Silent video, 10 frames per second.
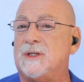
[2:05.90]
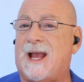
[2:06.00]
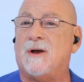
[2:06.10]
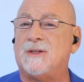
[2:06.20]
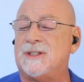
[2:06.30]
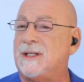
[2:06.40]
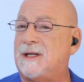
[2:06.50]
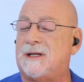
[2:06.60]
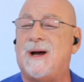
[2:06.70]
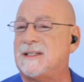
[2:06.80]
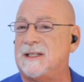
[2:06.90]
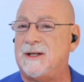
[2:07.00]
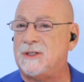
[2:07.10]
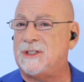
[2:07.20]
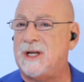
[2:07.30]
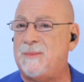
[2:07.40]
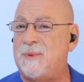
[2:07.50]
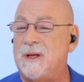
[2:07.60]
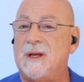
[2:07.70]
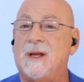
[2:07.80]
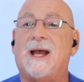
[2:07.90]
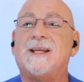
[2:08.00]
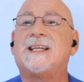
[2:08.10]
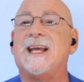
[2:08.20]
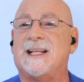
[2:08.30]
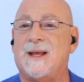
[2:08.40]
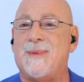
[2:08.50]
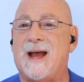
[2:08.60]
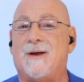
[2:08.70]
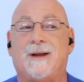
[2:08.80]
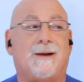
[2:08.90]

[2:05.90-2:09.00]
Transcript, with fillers: housing the Hamas leadership, has kicked them out.